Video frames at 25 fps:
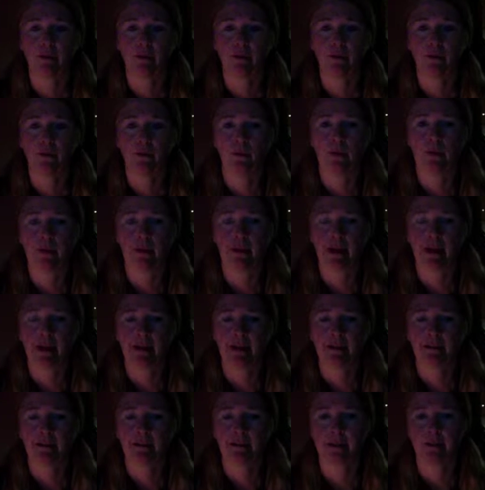own
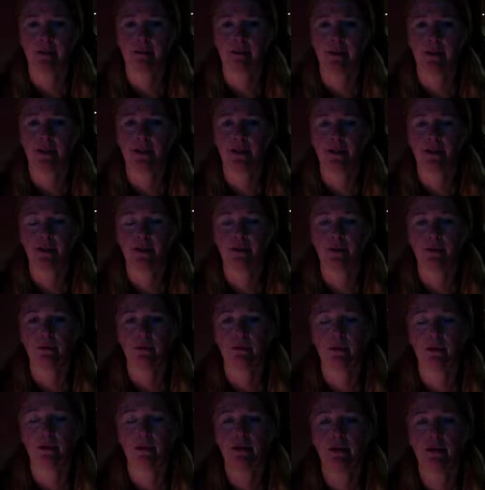things that we need to
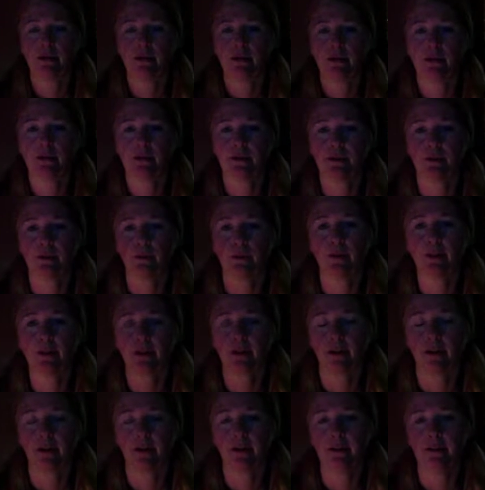work
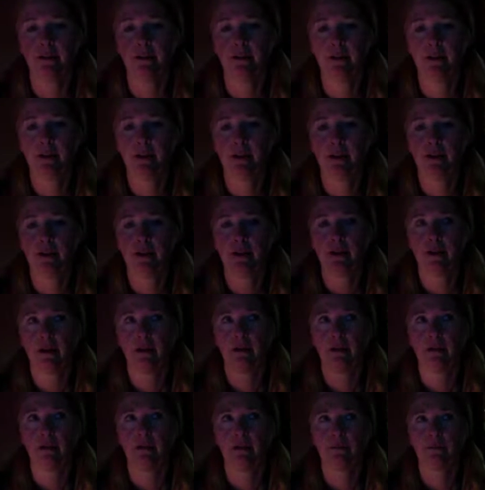on
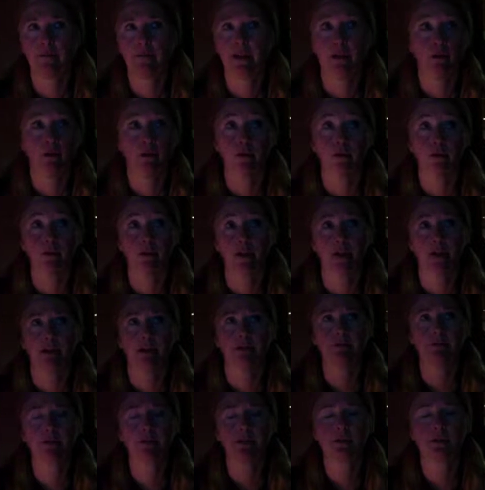in our own lives,